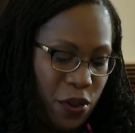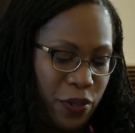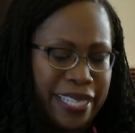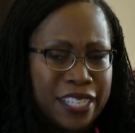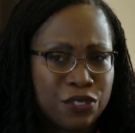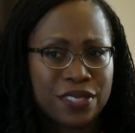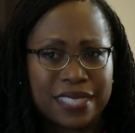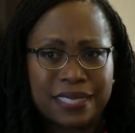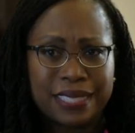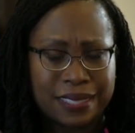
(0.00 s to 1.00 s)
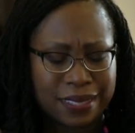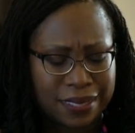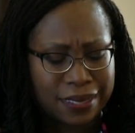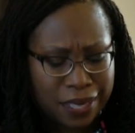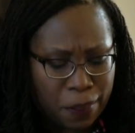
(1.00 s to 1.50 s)
will interest at least
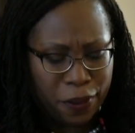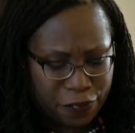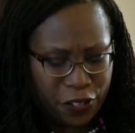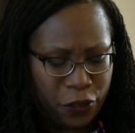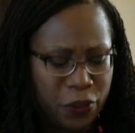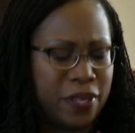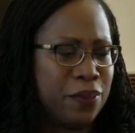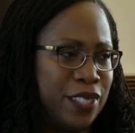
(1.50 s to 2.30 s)
some of you,